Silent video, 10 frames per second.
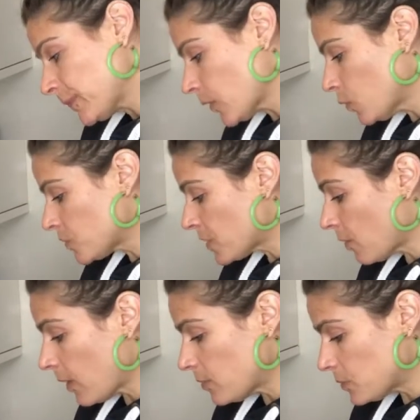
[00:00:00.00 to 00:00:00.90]
Also,
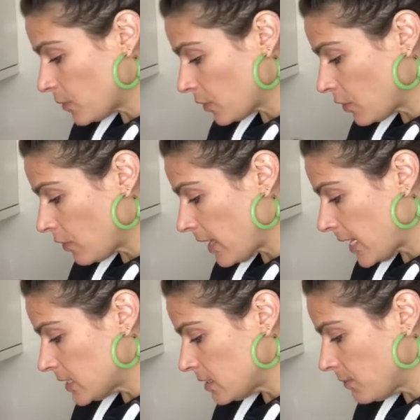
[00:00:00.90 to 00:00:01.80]
I would put
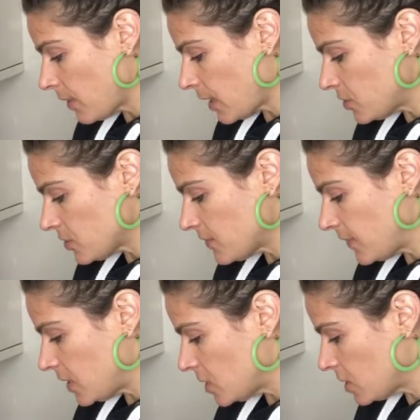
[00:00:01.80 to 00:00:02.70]
coriander, but I just
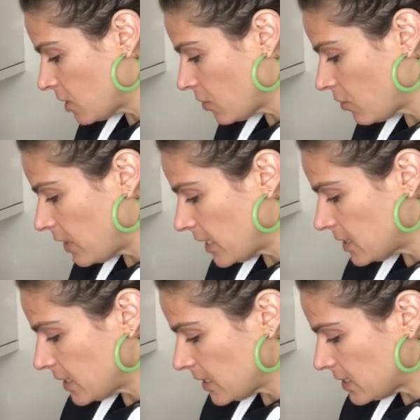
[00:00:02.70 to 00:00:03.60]
finished our
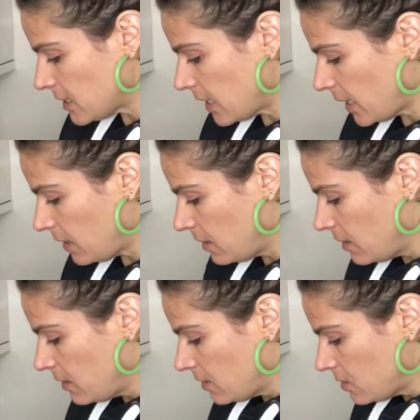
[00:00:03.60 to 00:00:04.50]
coriander yesterday.
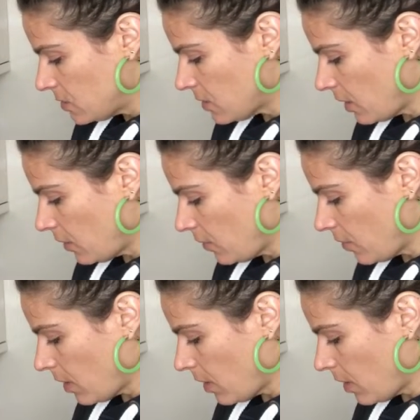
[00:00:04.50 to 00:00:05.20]
So